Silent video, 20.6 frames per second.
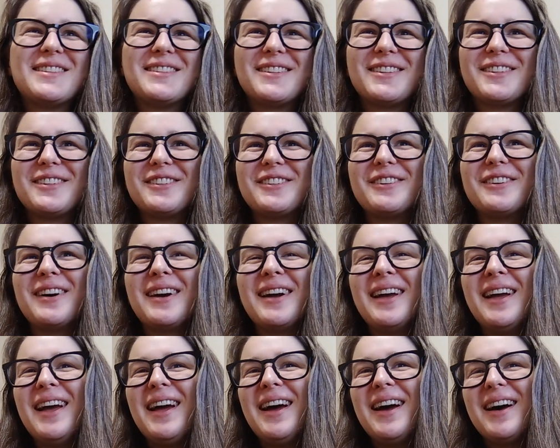to
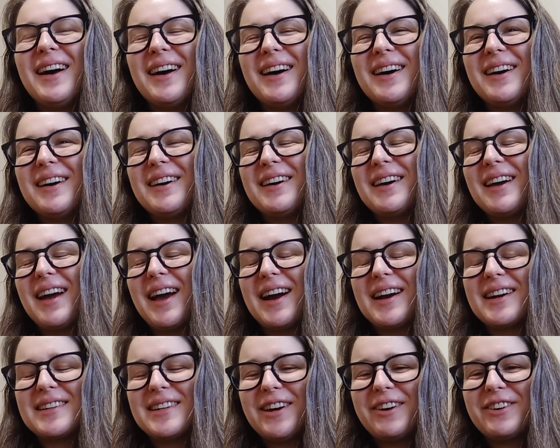
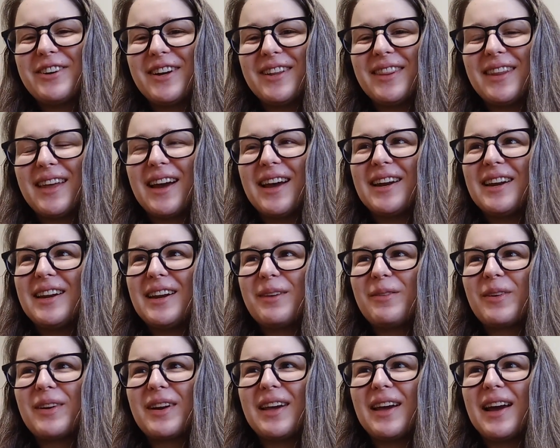act out on that, and I'm
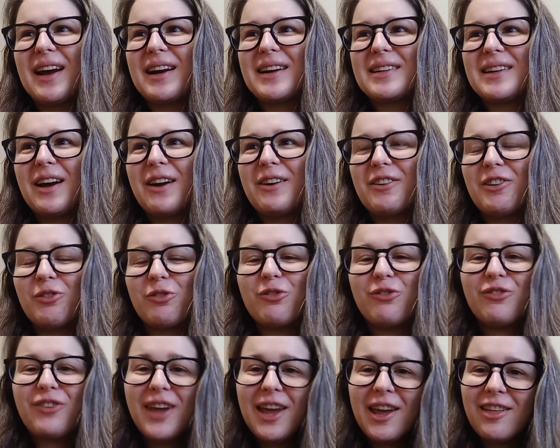going to act out in
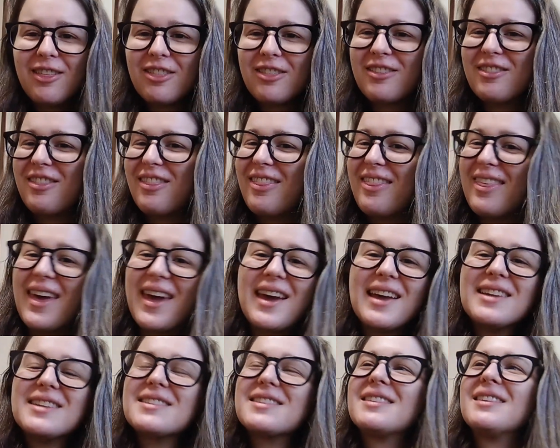faith
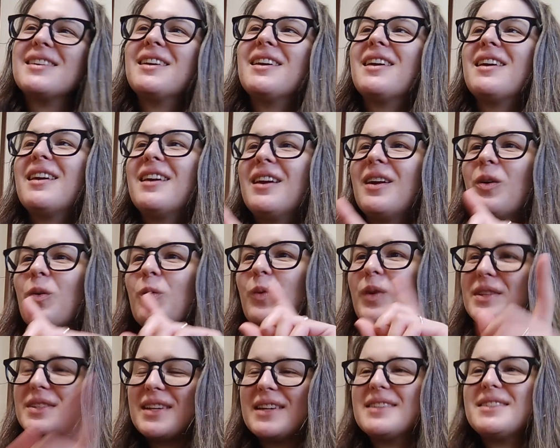that
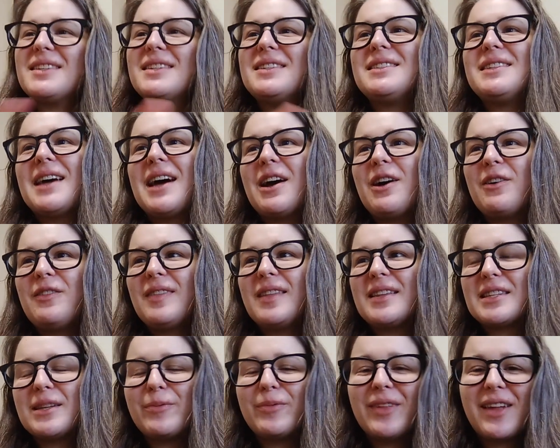once I sit down, that
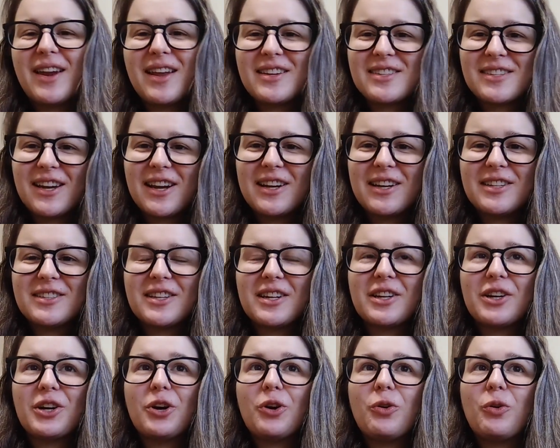some of that anxiety is going
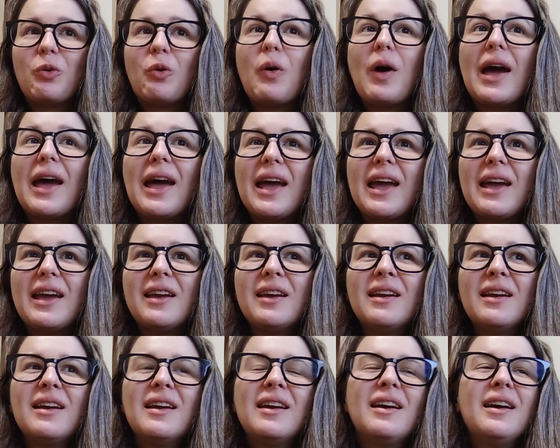to go away,
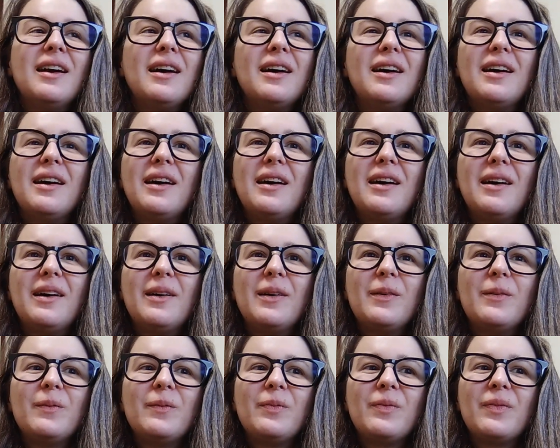
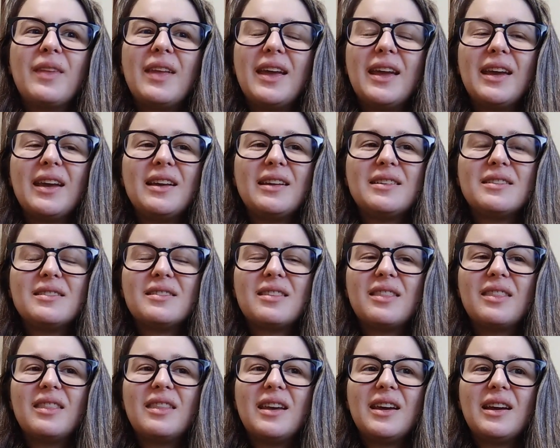and
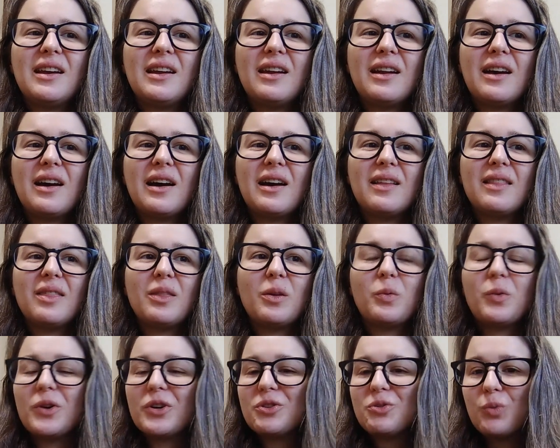that the
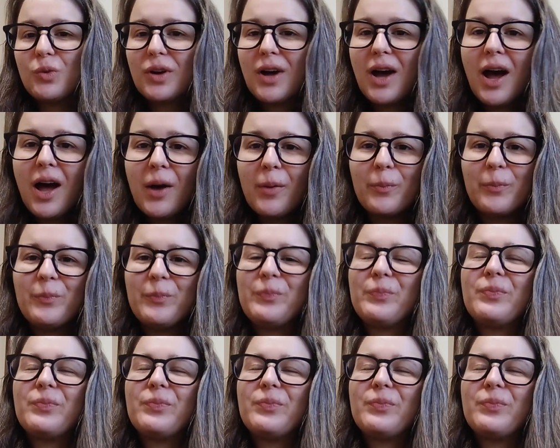words will come,